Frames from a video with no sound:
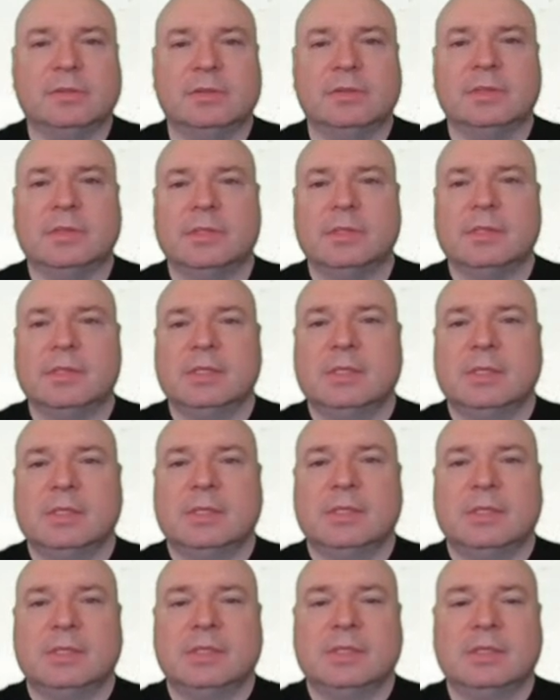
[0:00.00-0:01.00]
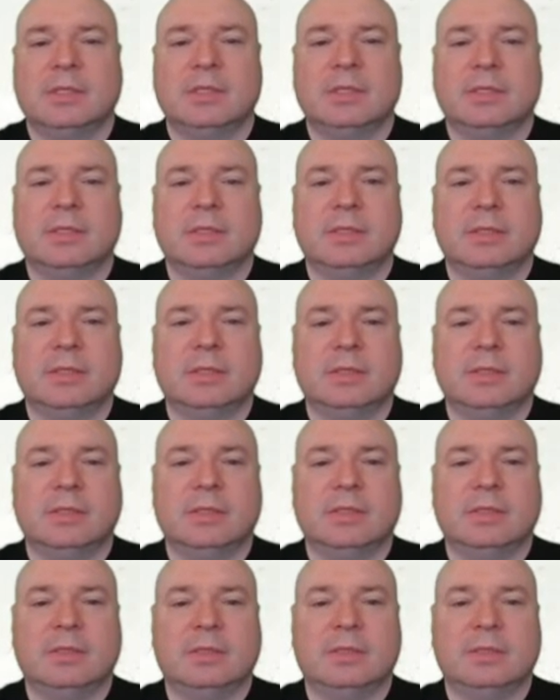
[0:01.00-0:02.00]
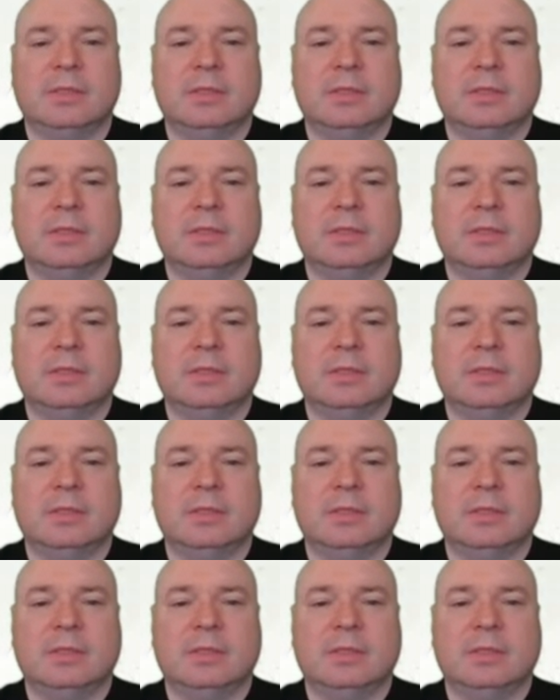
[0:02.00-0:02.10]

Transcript: Nothing is said.